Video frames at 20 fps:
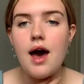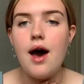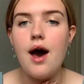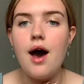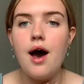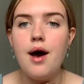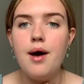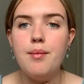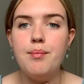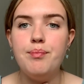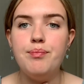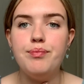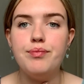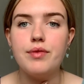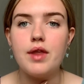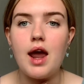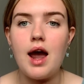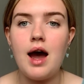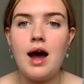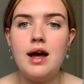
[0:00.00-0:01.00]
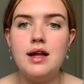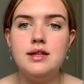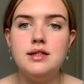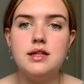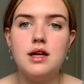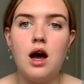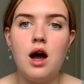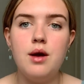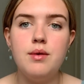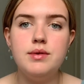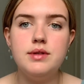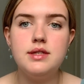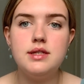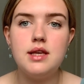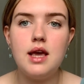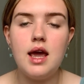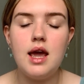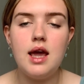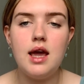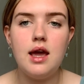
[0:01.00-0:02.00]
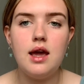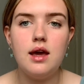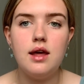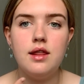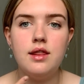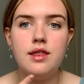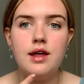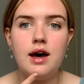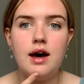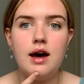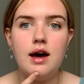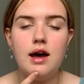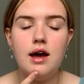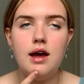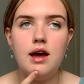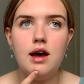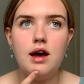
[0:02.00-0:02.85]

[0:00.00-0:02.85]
And I would say that